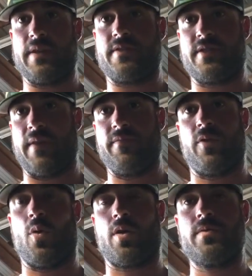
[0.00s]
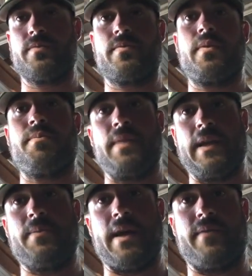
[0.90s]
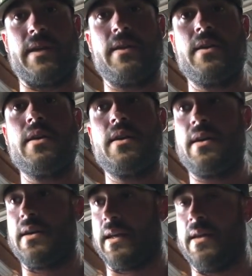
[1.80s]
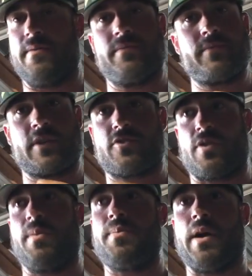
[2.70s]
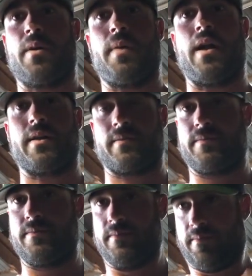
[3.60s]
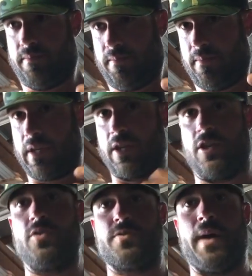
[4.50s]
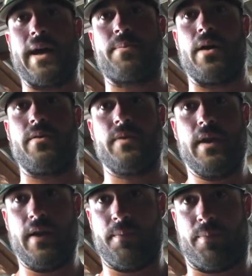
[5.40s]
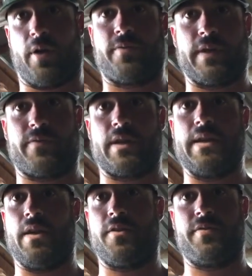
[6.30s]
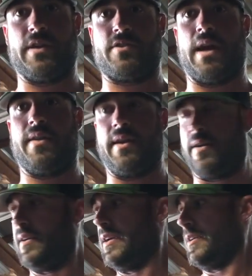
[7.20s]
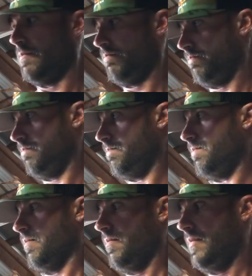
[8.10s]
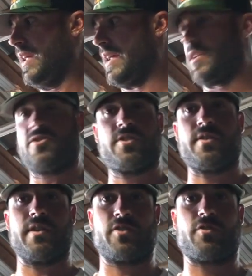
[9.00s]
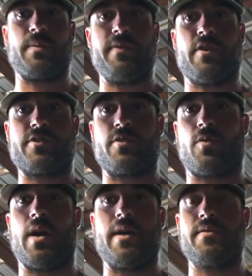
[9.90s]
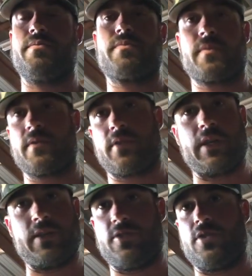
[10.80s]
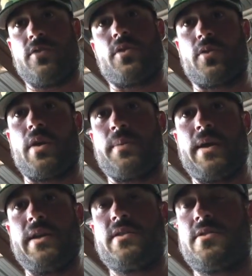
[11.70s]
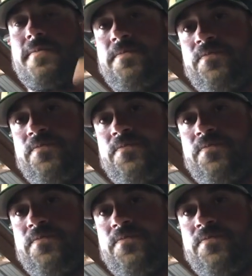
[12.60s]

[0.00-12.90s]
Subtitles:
7-4, medium heavy. Again, extremely parabolic, huge backbone, perfect for getting those fish out of there. And it, just an extremely versatile rod. Again, you can throw crankbaits,